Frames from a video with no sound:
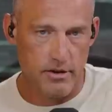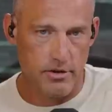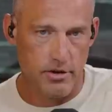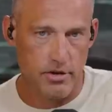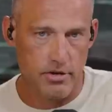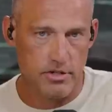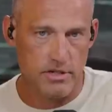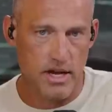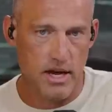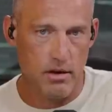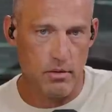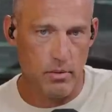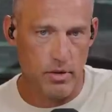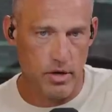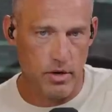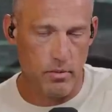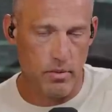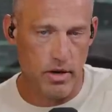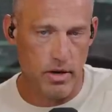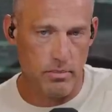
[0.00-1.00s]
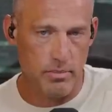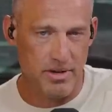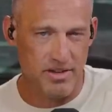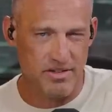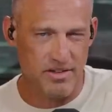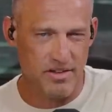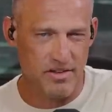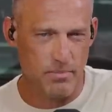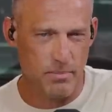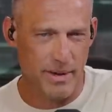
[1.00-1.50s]
turns out when you run a
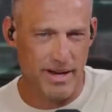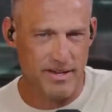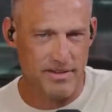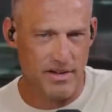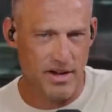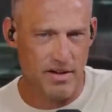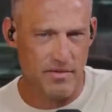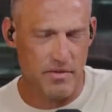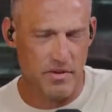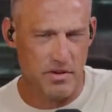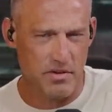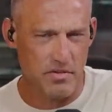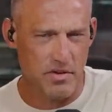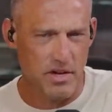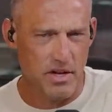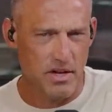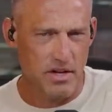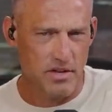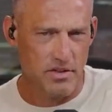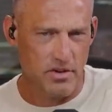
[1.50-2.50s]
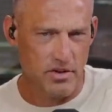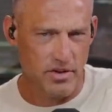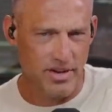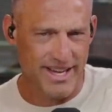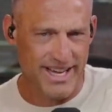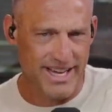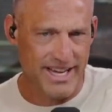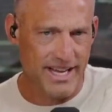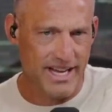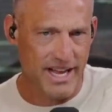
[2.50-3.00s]
business based off of their
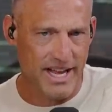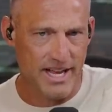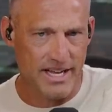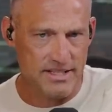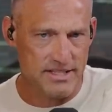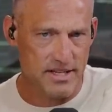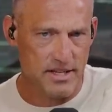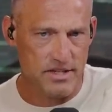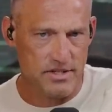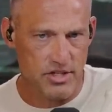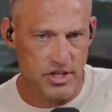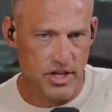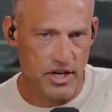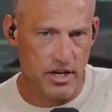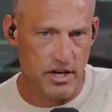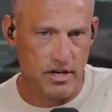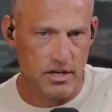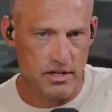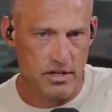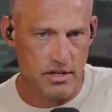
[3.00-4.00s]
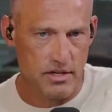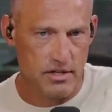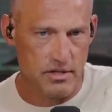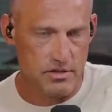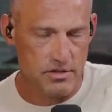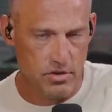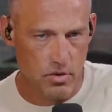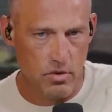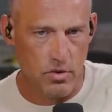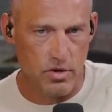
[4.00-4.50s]
ESG
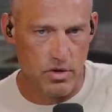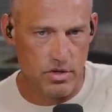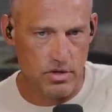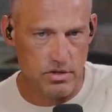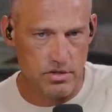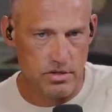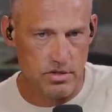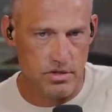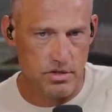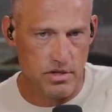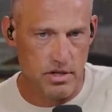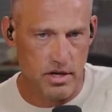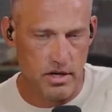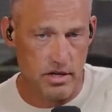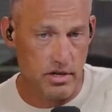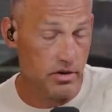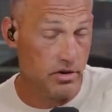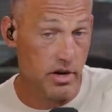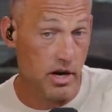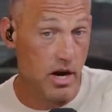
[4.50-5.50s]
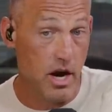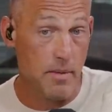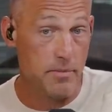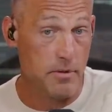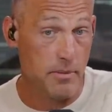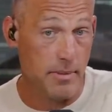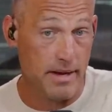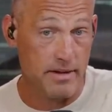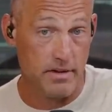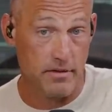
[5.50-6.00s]
scores, and they're not
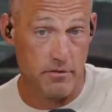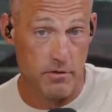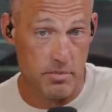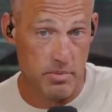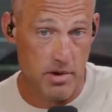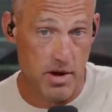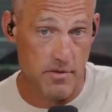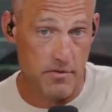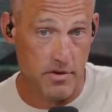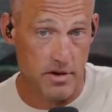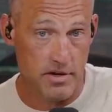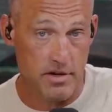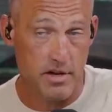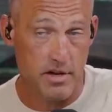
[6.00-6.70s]
optimizing for profit,